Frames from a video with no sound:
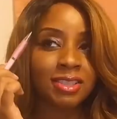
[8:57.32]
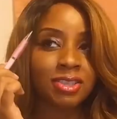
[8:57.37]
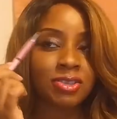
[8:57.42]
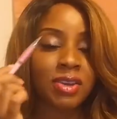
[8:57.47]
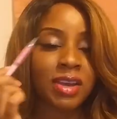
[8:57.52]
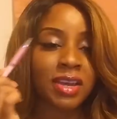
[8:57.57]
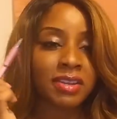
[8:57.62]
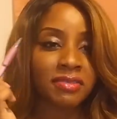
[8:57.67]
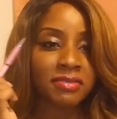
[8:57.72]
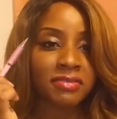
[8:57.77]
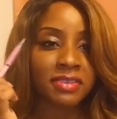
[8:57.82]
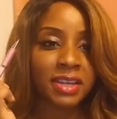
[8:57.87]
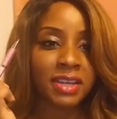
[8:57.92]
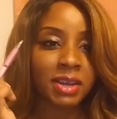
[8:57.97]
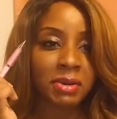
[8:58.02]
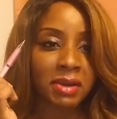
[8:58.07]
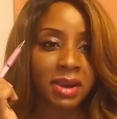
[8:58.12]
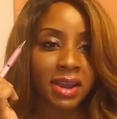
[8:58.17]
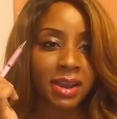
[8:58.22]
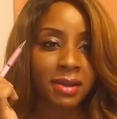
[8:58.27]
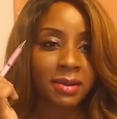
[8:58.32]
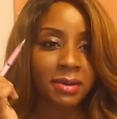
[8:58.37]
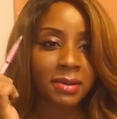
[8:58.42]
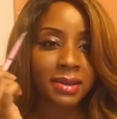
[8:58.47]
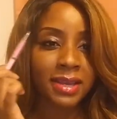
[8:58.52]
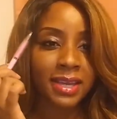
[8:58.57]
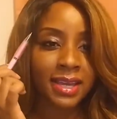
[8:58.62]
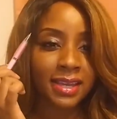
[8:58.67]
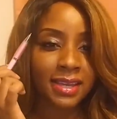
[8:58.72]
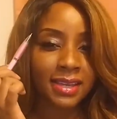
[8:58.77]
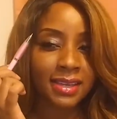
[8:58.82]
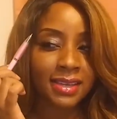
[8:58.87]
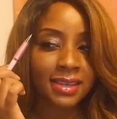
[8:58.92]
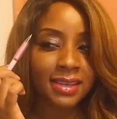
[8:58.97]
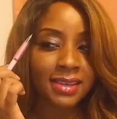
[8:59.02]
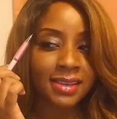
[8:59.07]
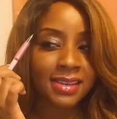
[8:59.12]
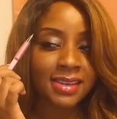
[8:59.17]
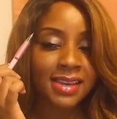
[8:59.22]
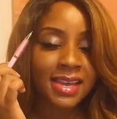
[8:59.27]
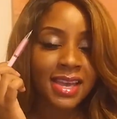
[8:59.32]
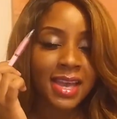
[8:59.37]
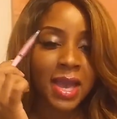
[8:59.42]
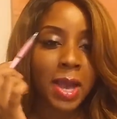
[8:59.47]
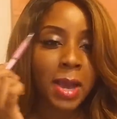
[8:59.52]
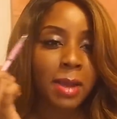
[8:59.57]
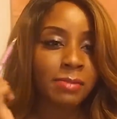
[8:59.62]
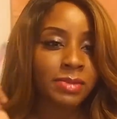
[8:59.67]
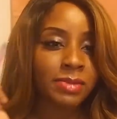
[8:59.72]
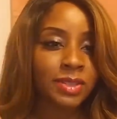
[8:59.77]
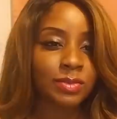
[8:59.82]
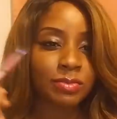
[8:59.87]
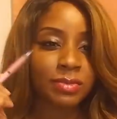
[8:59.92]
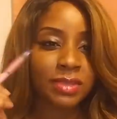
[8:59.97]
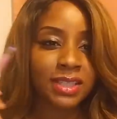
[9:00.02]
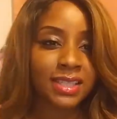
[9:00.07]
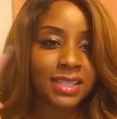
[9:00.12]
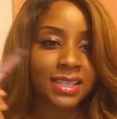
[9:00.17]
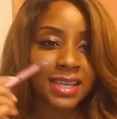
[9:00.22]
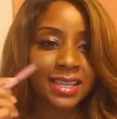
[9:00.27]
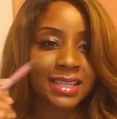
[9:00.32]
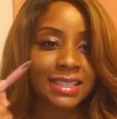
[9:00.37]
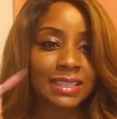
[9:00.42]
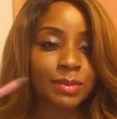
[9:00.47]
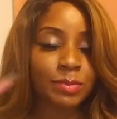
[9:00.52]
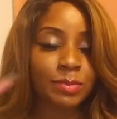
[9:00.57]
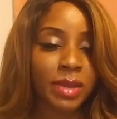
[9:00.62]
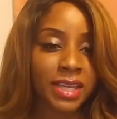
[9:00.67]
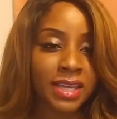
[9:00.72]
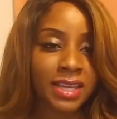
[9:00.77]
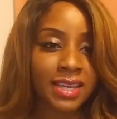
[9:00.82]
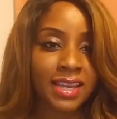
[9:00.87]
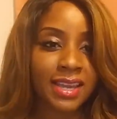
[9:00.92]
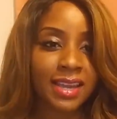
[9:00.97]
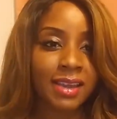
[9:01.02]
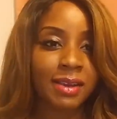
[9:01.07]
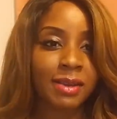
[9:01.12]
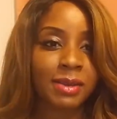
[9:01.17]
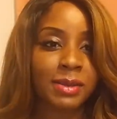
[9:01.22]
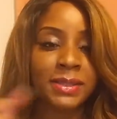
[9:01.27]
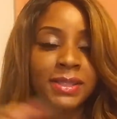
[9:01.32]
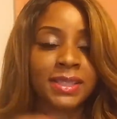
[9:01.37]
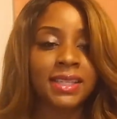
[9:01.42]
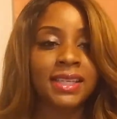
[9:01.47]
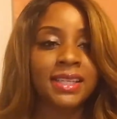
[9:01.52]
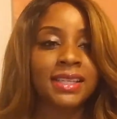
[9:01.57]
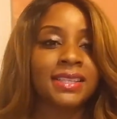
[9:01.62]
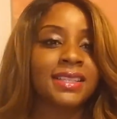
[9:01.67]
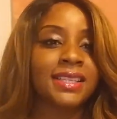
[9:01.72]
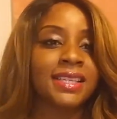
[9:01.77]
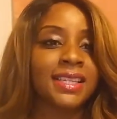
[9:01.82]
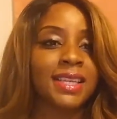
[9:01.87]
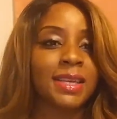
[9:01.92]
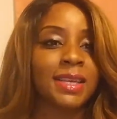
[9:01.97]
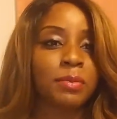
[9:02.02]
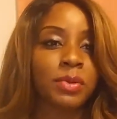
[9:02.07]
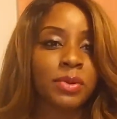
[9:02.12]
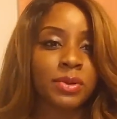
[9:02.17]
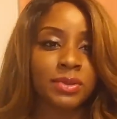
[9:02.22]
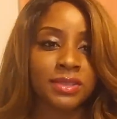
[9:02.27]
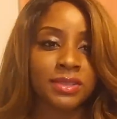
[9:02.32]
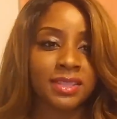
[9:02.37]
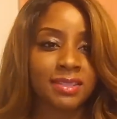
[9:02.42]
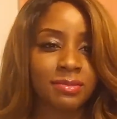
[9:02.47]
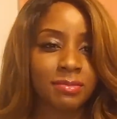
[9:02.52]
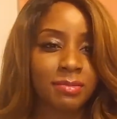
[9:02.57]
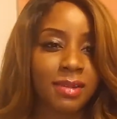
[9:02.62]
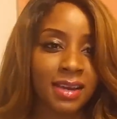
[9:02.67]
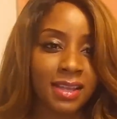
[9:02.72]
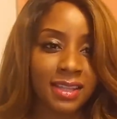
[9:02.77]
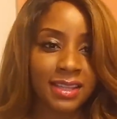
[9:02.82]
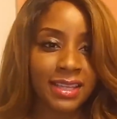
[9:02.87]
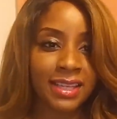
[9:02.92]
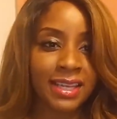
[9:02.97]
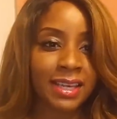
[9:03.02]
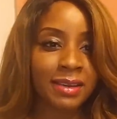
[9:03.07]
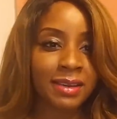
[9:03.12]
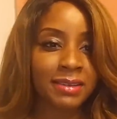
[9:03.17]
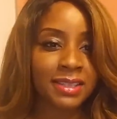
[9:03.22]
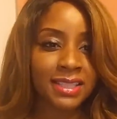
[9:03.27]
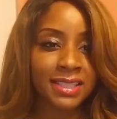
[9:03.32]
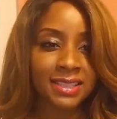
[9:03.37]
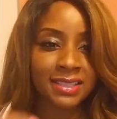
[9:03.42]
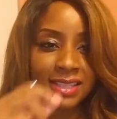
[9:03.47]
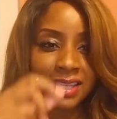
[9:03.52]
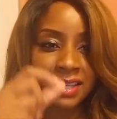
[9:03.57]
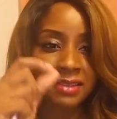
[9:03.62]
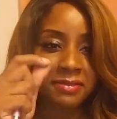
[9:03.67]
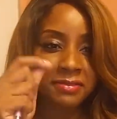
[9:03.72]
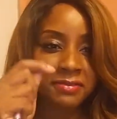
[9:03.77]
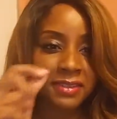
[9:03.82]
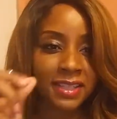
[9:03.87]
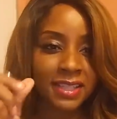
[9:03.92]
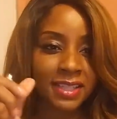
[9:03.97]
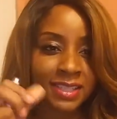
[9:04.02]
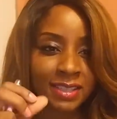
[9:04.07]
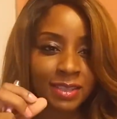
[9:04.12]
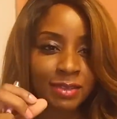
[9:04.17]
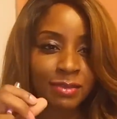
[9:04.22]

Trying to figure out, okay, how much money he got in his bank account. Then he pulls his wallet out and he's like fiddling